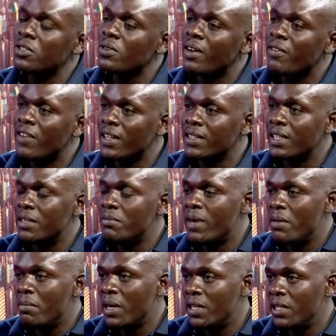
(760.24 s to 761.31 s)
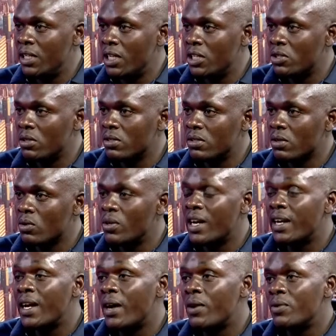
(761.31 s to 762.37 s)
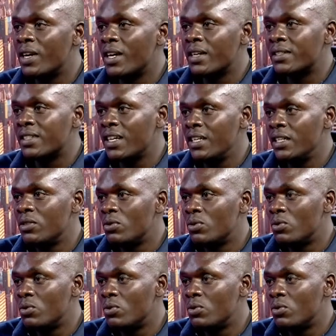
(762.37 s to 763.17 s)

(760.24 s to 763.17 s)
also affected by medications. Kuna dawa unastahili